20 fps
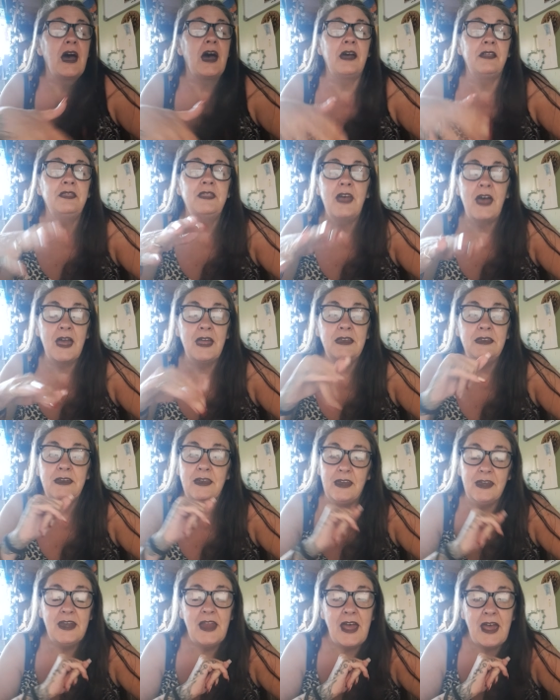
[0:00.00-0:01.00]
And
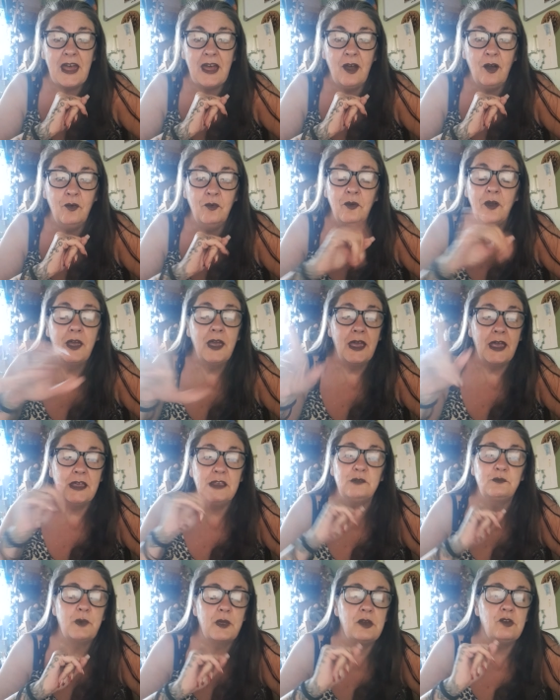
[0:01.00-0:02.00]
then, now,
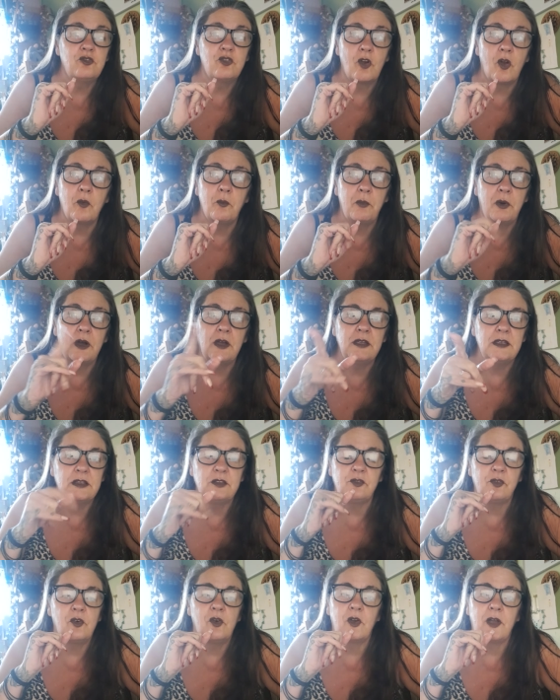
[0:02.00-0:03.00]
he's been dropped by
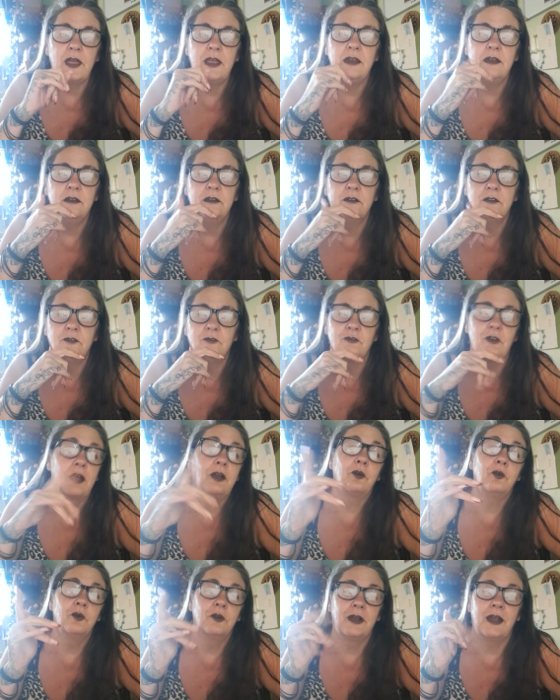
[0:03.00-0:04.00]
his fucking
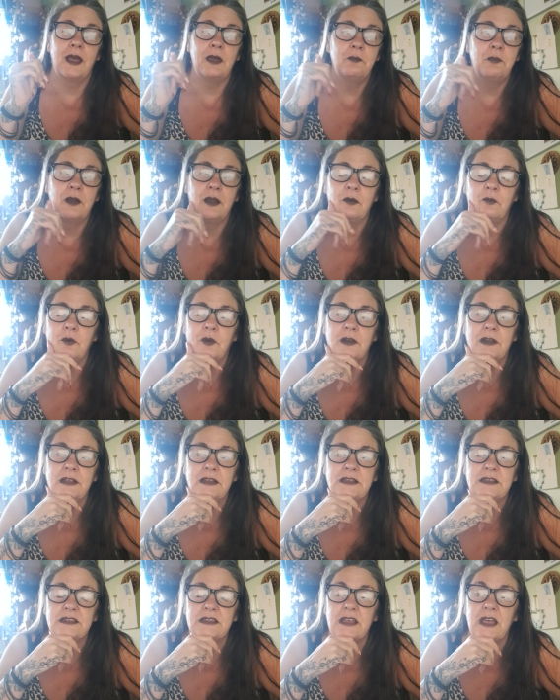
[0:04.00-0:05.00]
record label, I
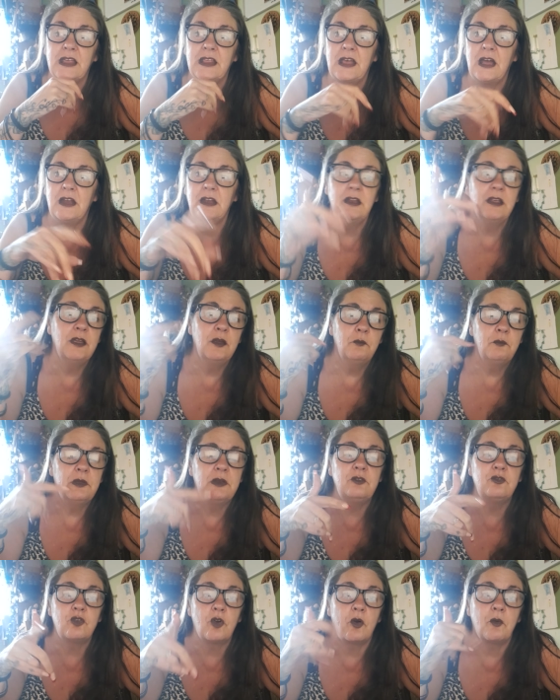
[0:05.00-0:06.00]
wanted to say then.
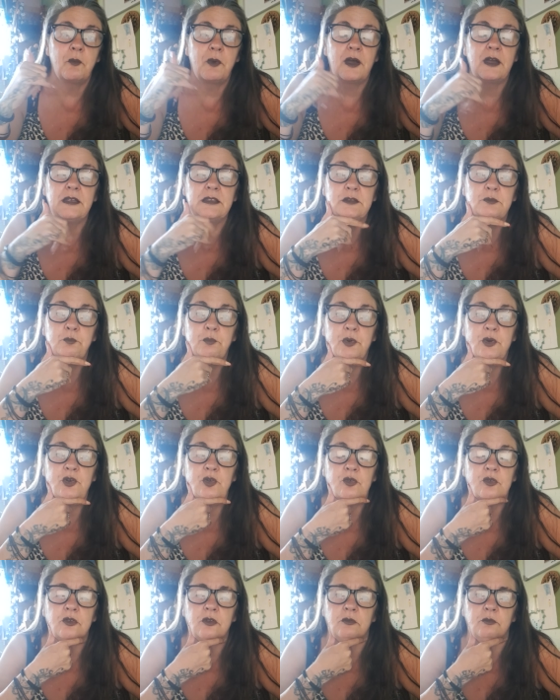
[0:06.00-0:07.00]
Been dropped by his
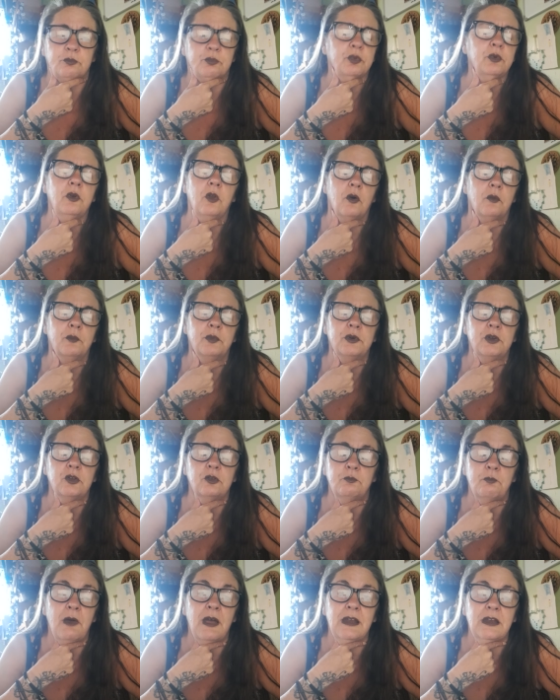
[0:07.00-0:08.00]
producer not
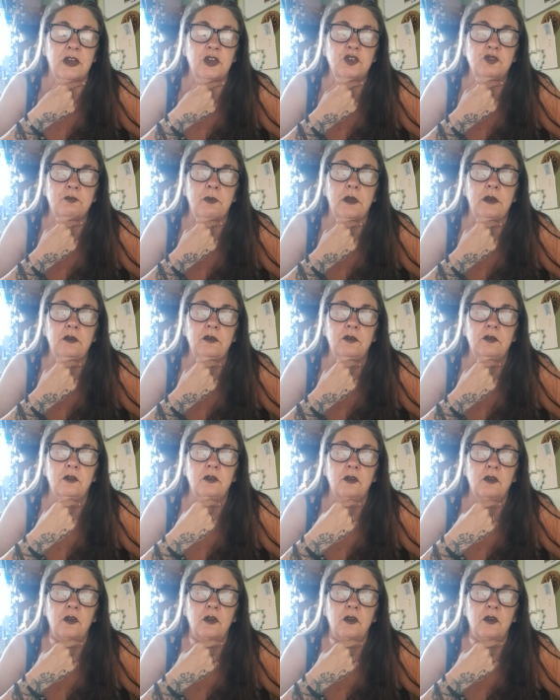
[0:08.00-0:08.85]
product management,